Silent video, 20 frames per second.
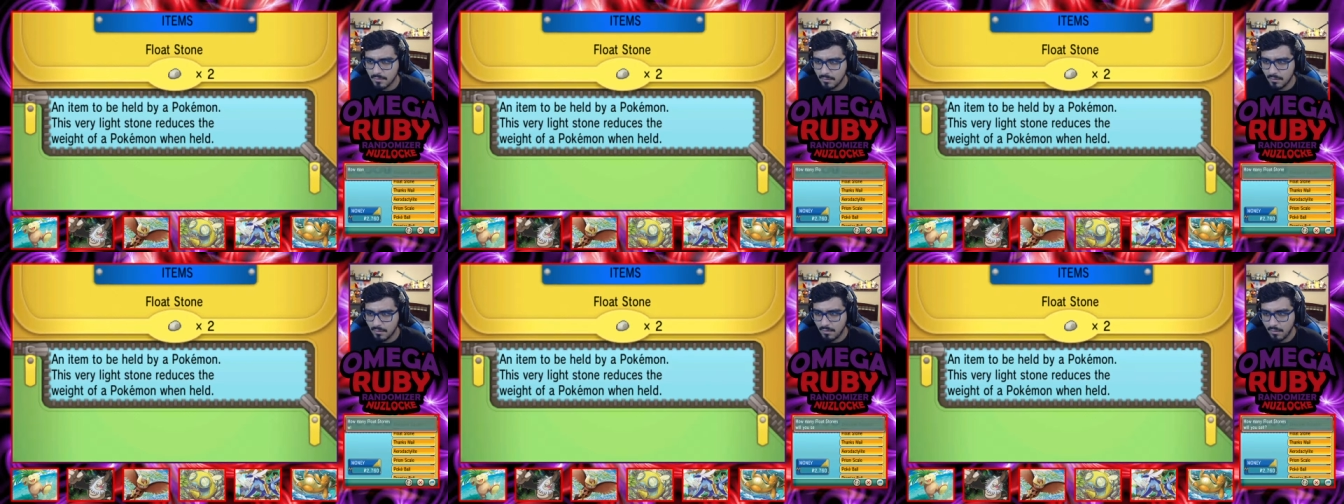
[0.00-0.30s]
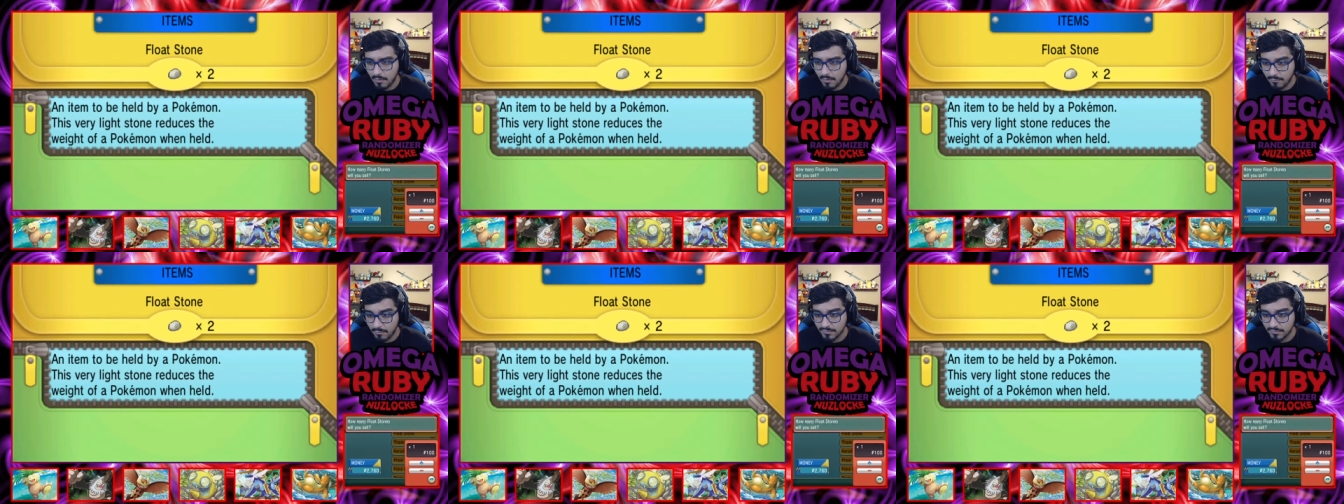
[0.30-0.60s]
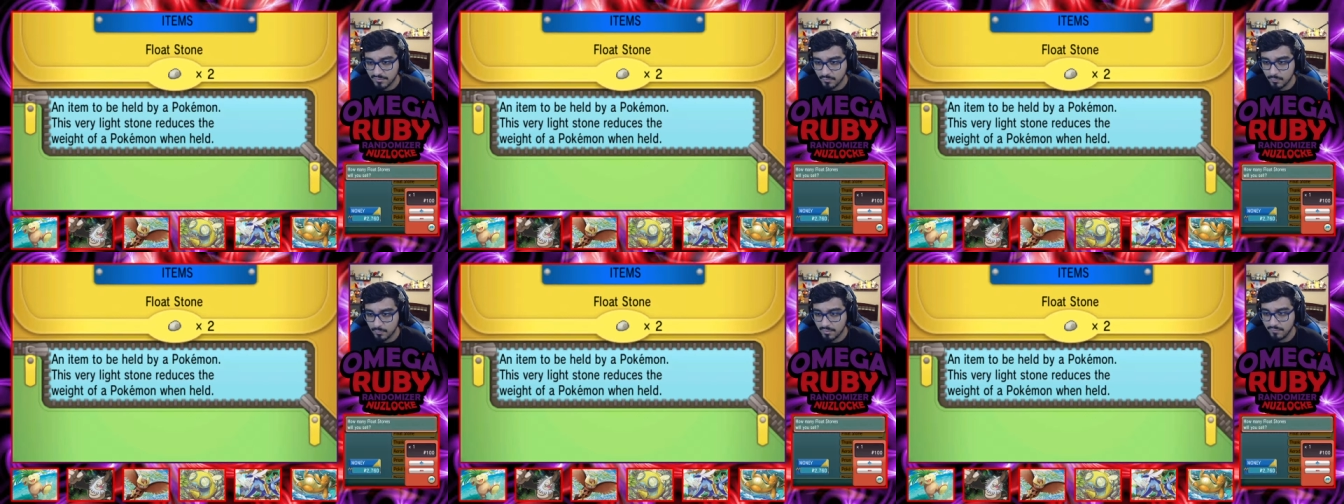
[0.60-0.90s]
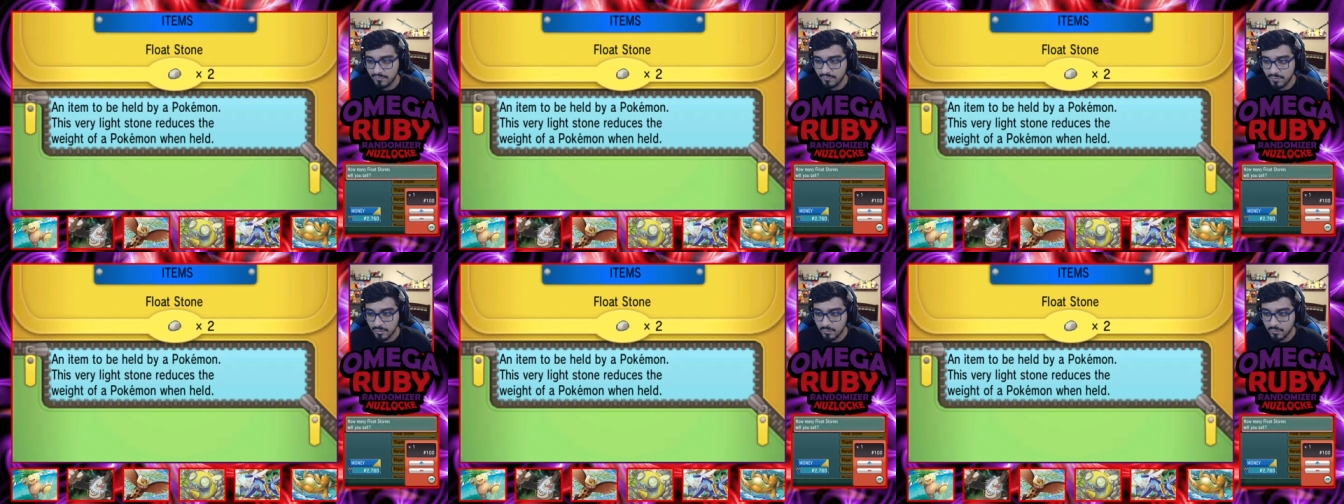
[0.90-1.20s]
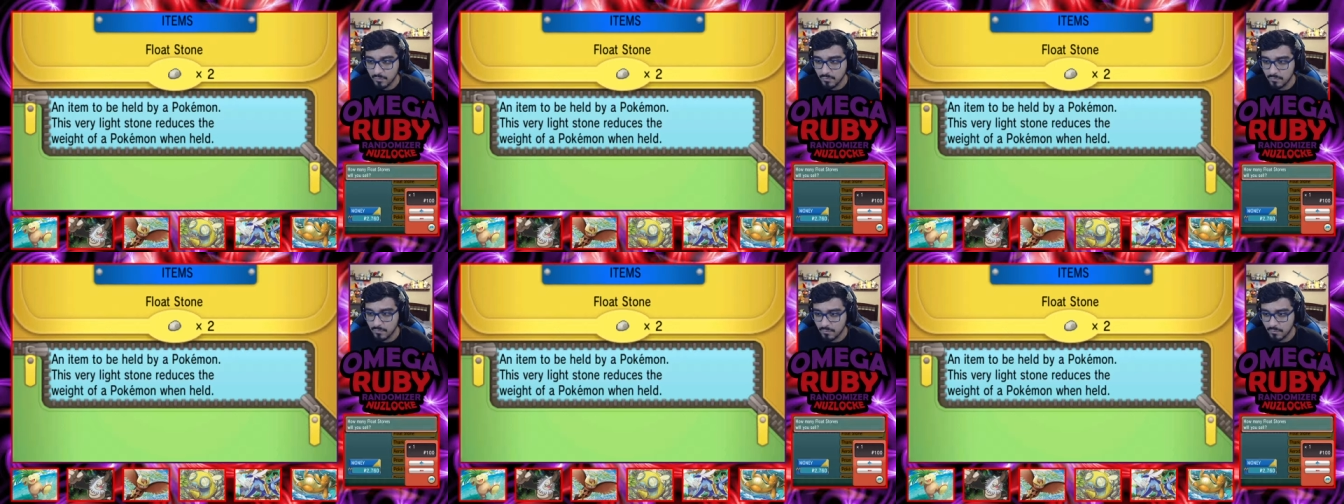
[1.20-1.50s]
Uh, also one of
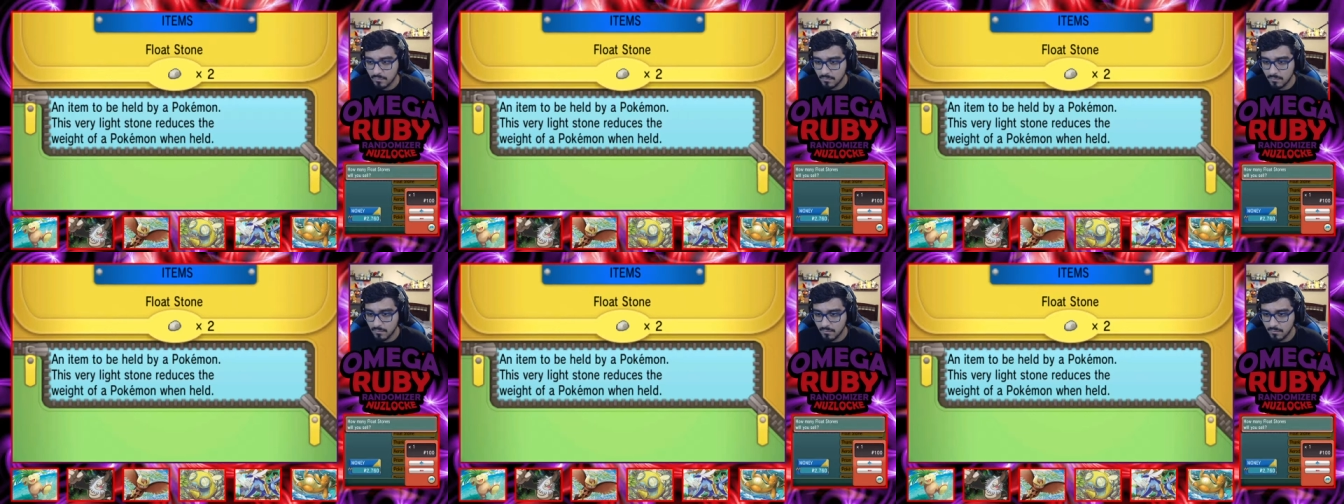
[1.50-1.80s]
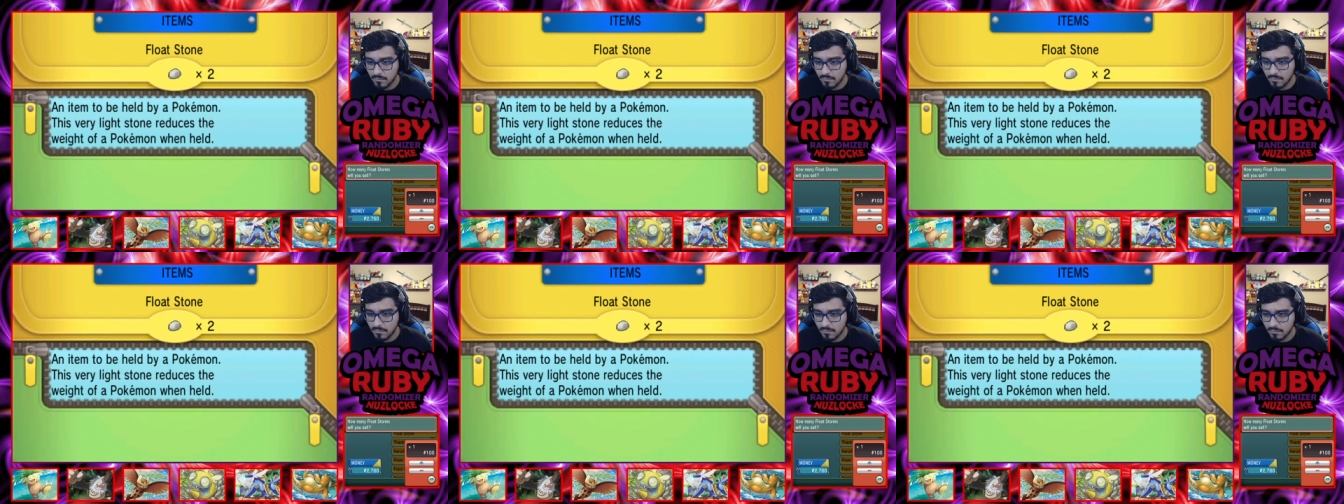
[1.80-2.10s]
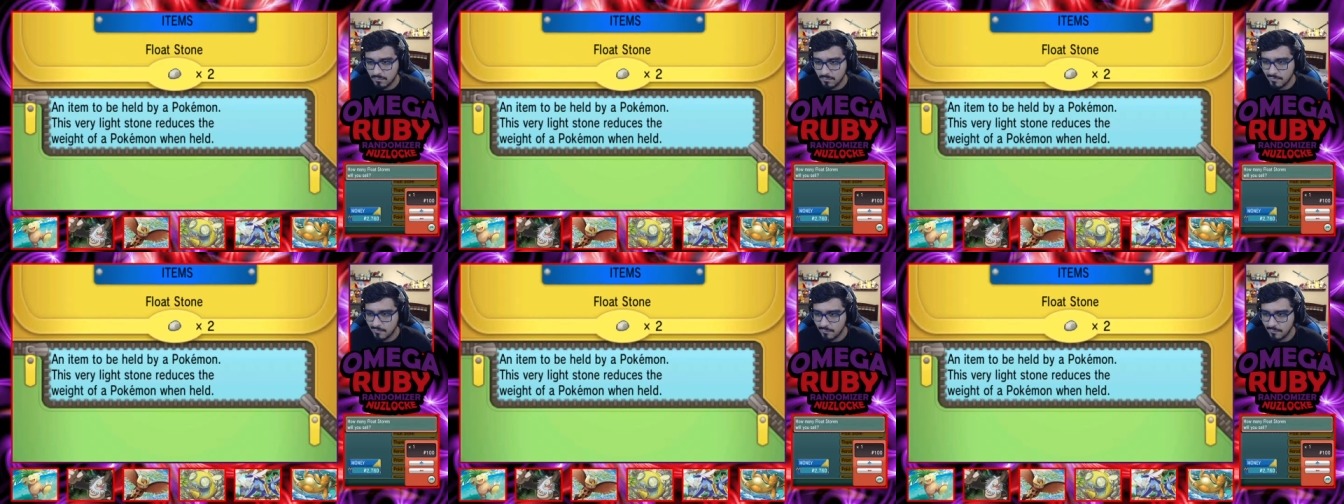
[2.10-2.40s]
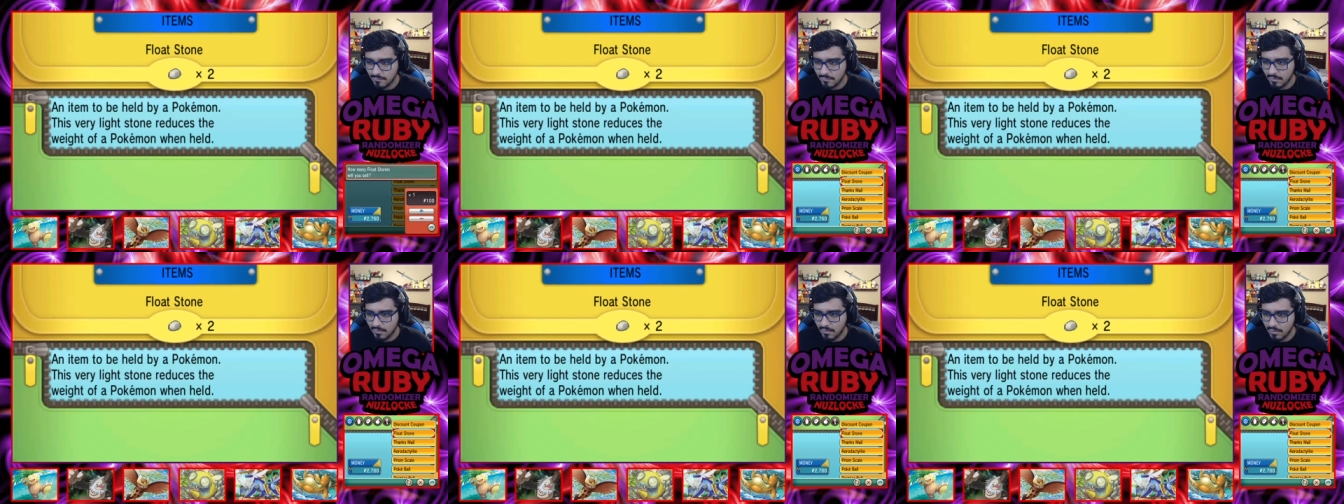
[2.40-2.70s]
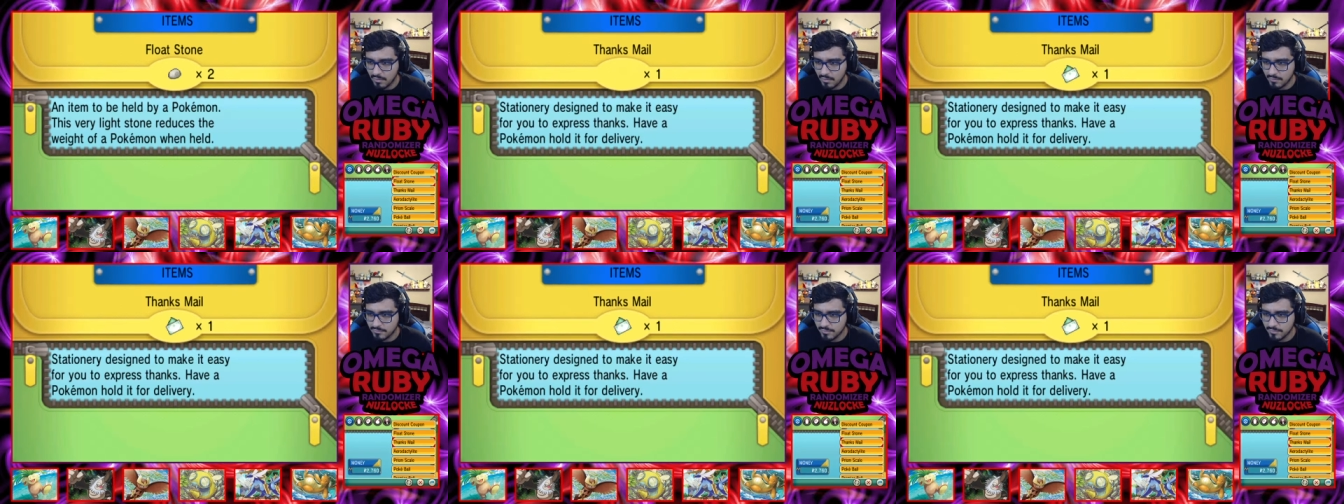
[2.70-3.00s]
you.
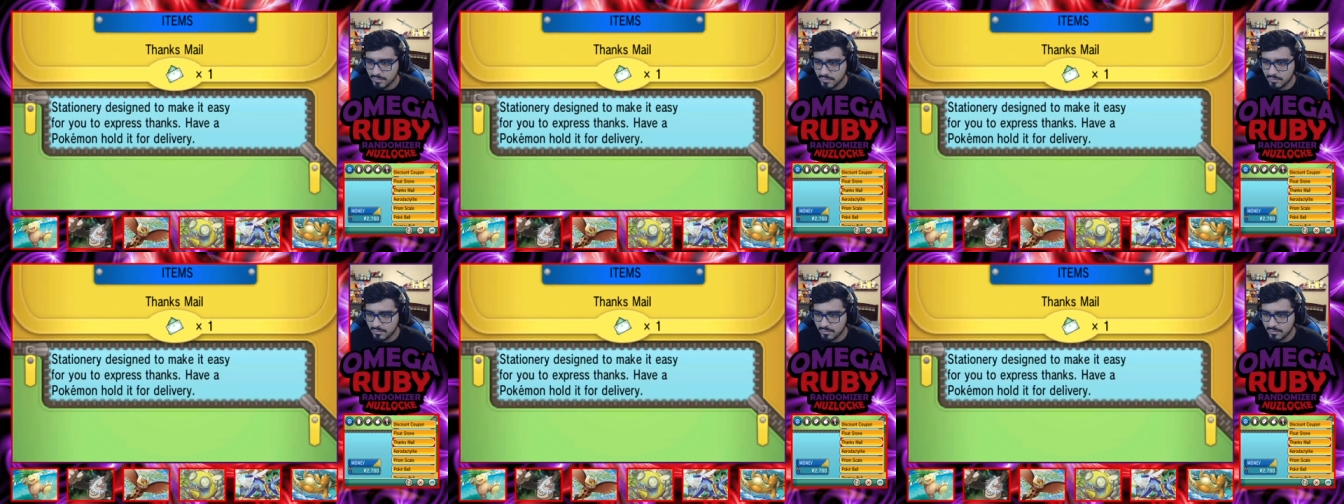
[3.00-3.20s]
100?